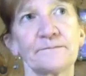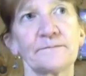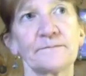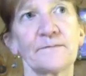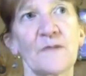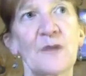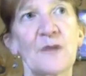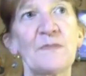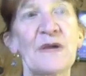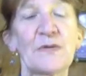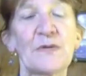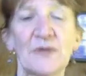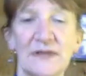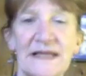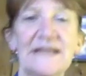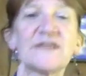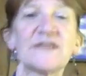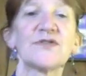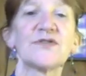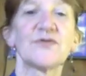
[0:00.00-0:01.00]
relate
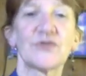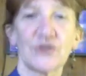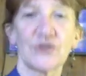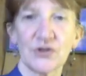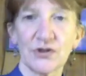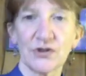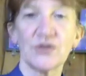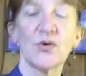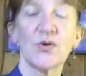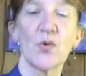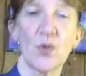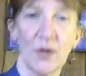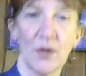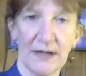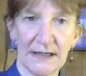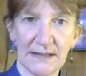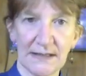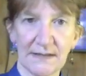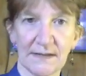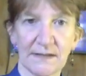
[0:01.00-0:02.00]
to certain
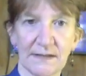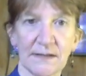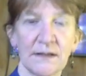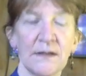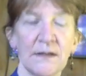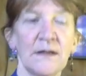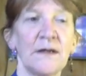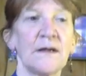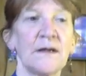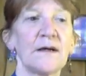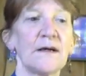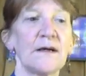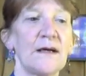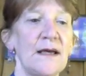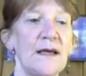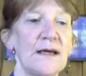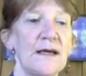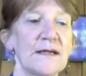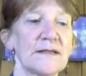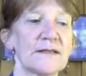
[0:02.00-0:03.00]
organs
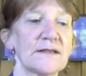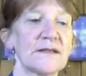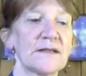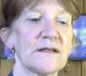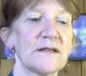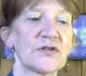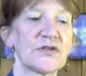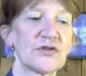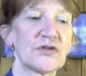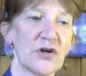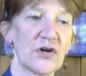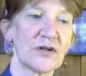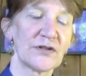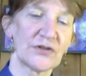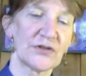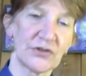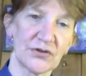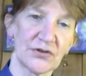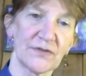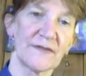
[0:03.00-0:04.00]
and start
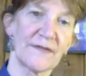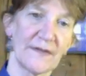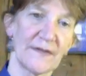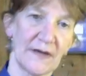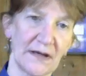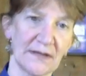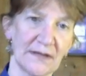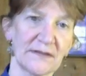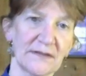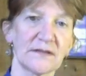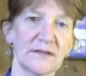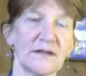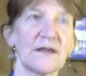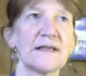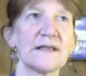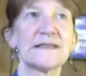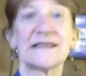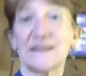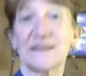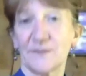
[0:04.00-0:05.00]
certain things and
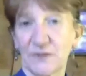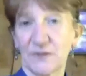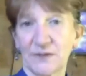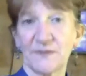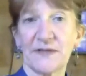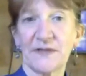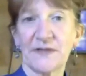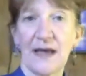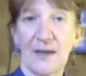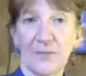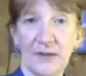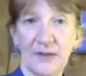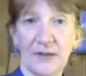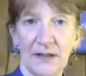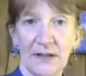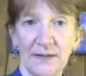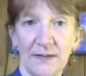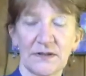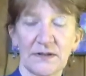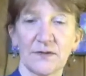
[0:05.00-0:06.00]
symptoms happening.
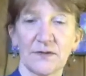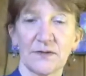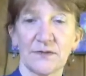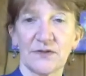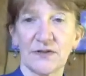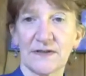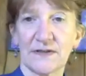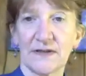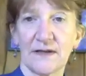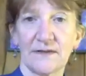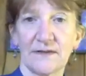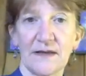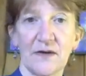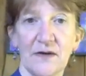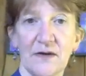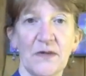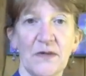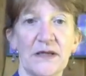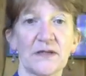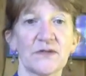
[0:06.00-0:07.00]
So I'm just say it that way
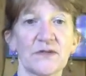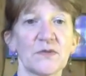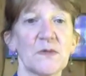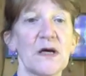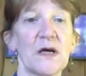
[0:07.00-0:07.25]
as well.